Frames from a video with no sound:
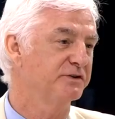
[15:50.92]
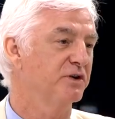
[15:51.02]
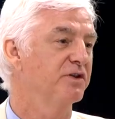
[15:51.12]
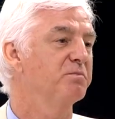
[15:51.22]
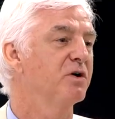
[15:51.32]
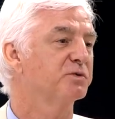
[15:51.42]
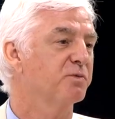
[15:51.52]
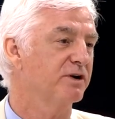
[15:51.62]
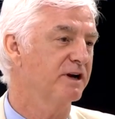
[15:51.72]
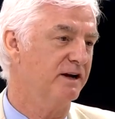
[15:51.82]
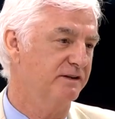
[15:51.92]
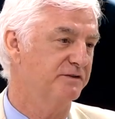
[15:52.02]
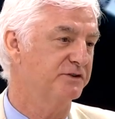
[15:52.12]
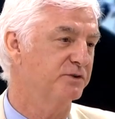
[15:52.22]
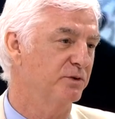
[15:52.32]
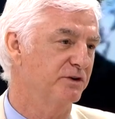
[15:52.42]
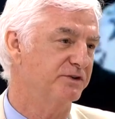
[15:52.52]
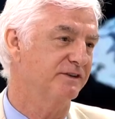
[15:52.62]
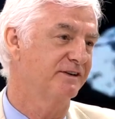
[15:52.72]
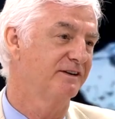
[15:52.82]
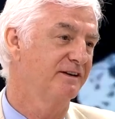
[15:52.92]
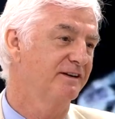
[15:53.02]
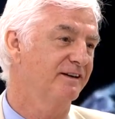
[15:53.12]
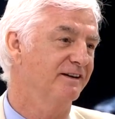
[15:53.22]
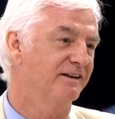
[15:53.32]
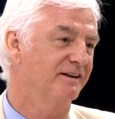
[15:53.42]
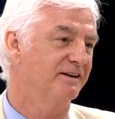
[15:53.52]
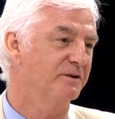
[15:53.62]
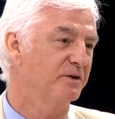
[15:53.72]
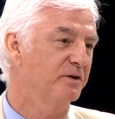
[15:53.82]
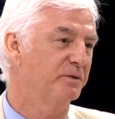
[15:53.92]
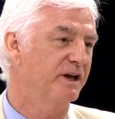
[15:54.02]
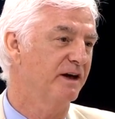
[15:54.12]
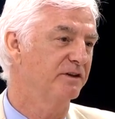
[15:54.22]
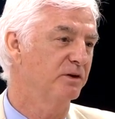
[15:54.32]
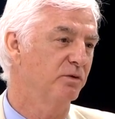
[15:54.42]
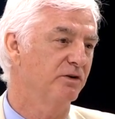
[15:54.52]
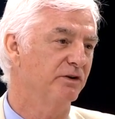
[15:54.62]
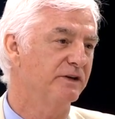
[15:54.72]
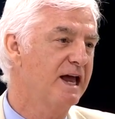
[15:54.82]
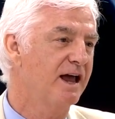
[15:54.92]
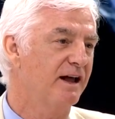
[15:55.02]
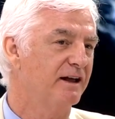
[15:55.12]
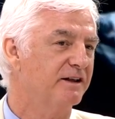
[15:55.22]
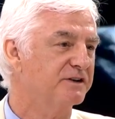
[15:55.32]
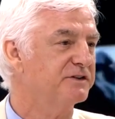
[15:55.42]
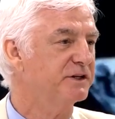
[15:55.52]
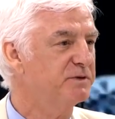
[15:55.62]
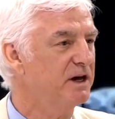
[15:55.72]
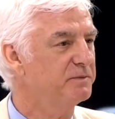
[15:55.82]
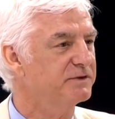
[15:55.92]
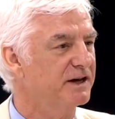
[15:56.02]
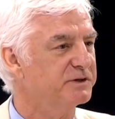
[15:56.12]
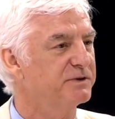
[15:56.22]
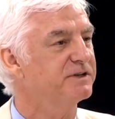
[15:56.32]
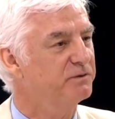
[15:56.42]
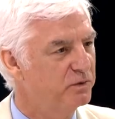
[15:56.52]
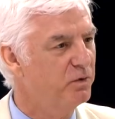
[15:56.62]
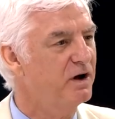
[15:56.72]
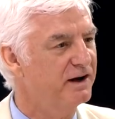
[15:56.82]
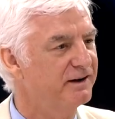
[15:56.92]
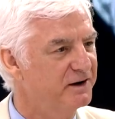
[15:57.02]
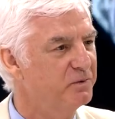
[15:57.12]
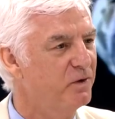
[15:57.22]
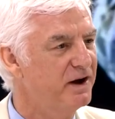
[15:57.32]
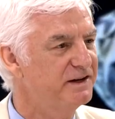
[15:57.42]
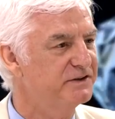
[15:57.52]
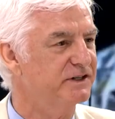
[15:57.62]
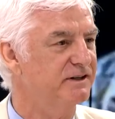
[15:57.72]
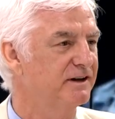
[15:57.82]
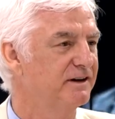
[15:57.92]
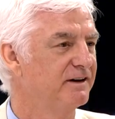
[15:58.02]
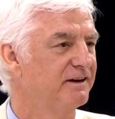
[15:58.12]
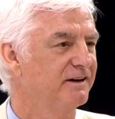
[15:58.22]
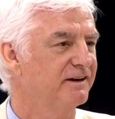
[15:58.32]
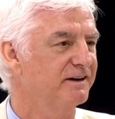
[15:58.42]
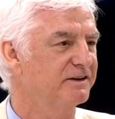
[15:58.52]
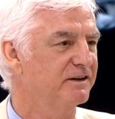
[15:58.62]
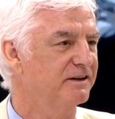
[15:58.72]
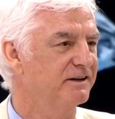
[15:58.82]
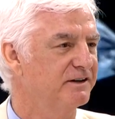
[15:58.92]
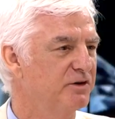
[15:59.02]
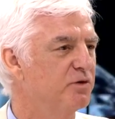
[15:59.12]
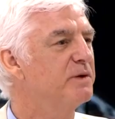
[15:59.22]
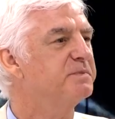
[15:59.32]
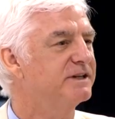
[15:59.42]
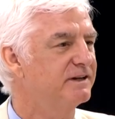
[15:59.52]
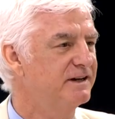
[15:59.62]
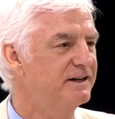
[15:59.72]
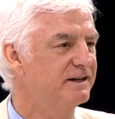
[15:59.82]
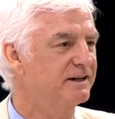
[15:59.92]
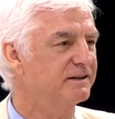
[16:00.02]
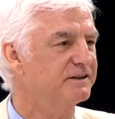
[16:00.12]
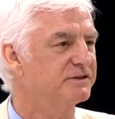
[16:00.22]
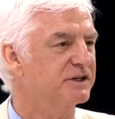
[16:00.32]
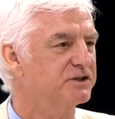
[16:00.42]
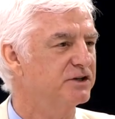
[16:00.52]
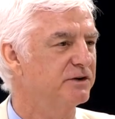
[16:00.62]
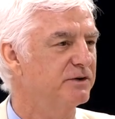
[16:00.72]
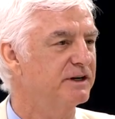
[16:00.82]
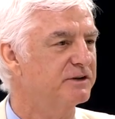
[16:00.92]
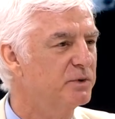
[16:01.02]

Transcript: So the most productive stores we have in the world. And I sometimes ask myself, well, why, you know, why is it, it gripped India to such a degree?